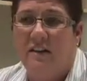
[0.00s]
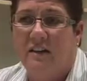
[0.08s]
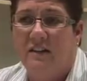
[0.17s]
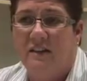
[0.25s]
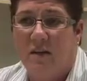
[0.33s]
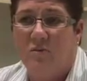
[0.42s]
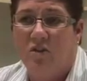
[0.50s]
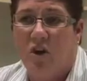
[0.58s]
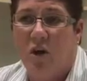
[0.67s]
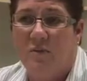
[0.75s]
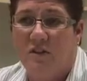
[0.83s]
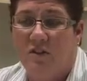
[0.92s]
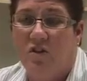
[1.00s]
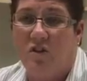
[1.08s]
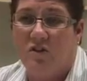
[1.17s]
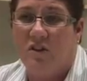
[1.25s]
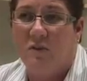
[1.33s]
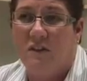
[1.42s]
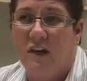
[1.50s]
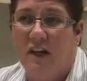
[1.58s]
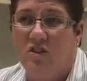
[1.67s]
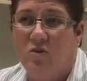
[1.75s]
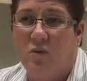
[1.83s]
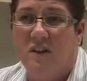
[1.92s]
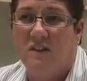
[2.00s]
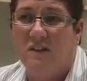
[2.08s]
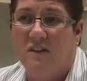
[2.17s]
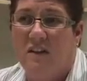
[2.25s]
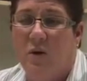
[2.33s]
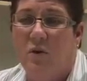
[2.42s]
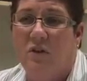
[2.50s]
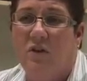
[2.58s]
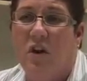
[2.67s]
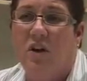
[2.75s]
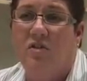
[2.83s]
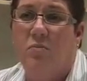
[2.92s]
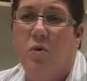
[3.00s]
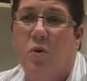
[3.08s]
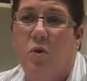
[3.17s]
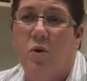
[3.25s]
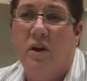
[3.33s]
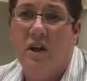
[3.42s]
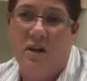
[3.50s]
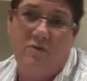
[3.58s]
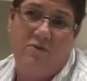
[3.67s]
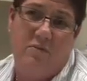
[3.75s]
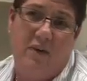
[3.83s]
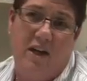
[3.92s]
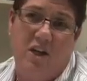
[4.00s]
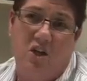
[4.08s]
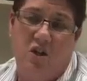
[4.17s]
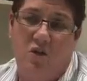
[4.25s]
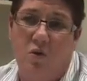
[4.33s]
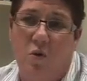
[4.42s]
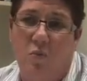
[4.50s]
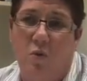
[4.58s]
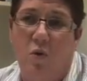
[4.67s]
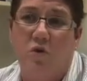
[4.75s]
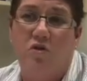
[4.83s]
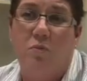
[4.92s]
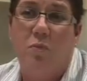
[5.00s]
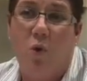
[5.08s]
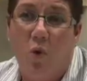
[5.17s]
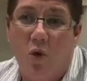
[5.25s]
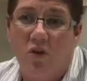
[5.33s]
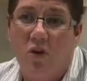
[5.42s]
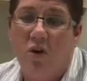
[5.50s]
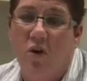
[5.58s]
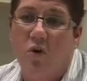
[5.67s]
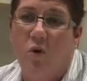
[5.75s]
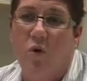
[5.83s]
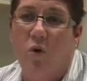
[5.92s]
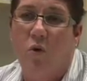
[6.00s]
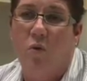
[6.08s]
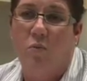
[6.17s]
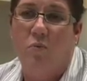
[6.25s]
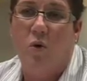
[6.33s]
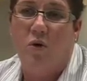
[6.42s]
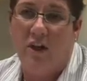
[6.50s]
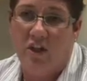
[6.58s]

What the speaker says: And then sometimes the doctors were saying to us that they would have liked more information or more support or more